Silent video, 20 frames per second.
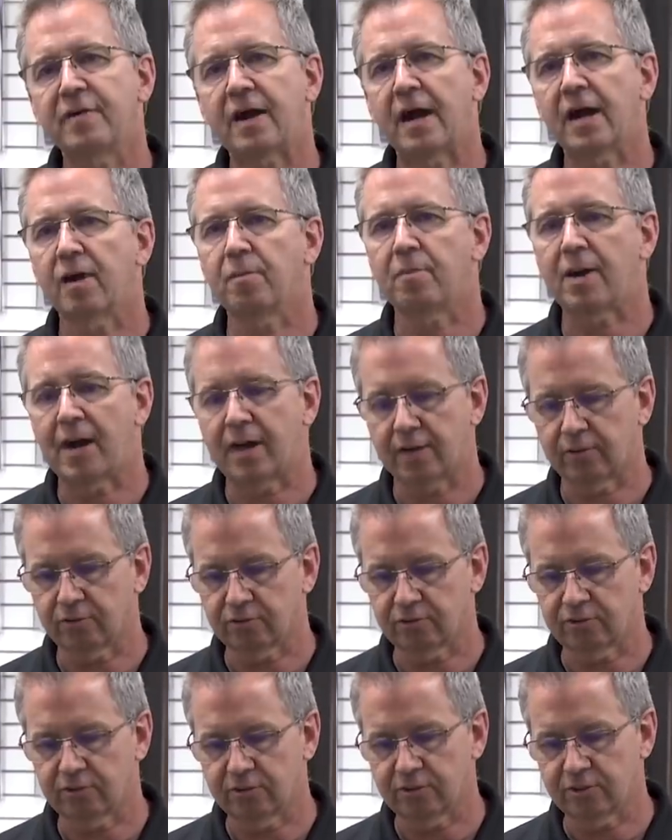fire
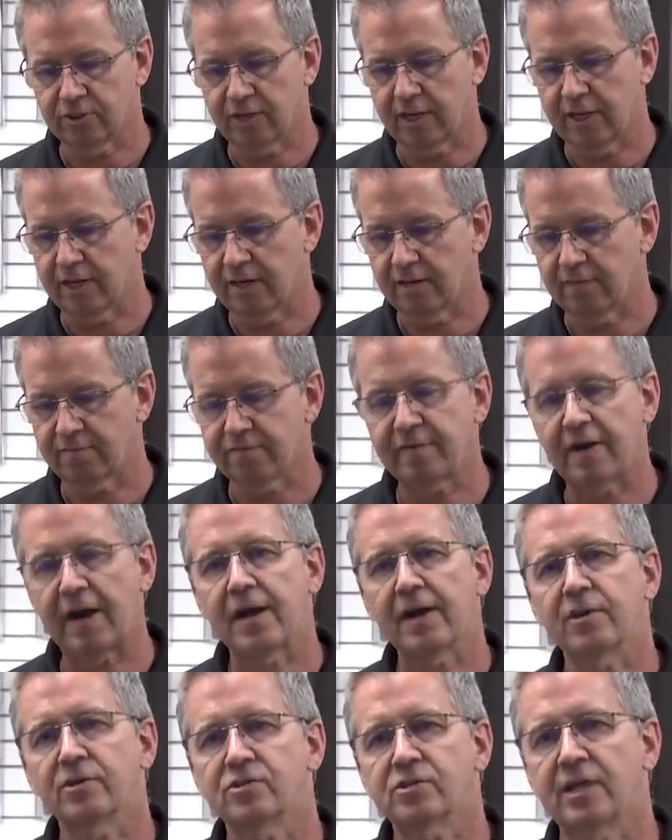bottles and
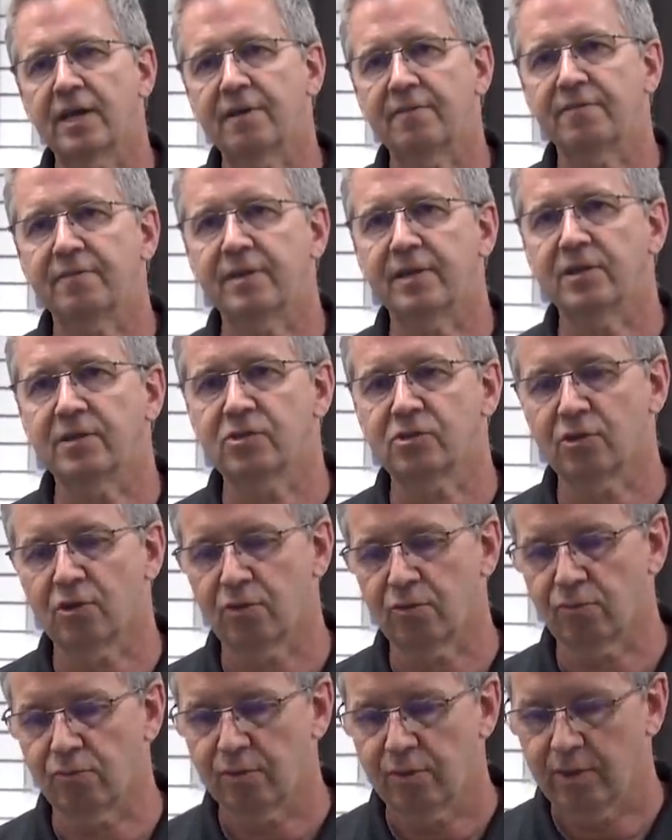fire safety.
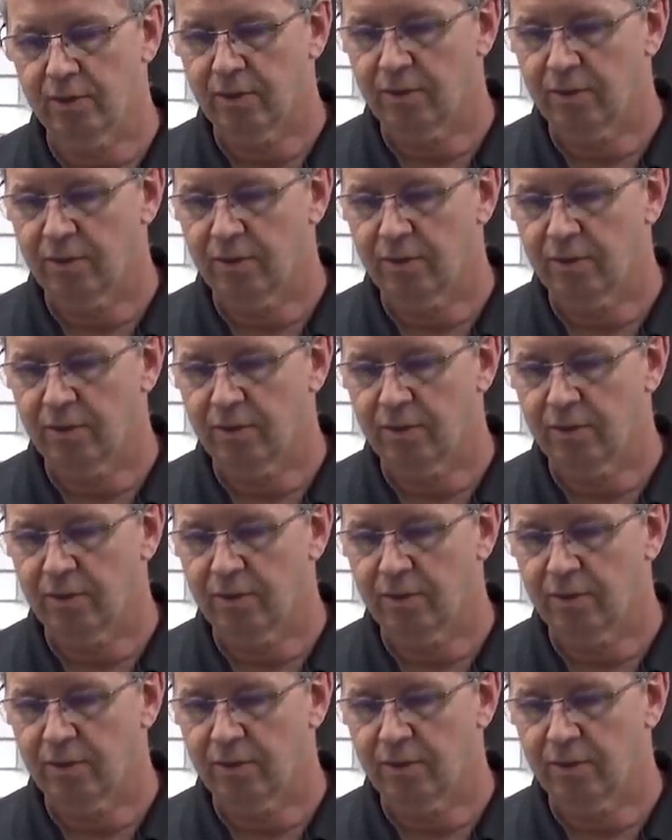So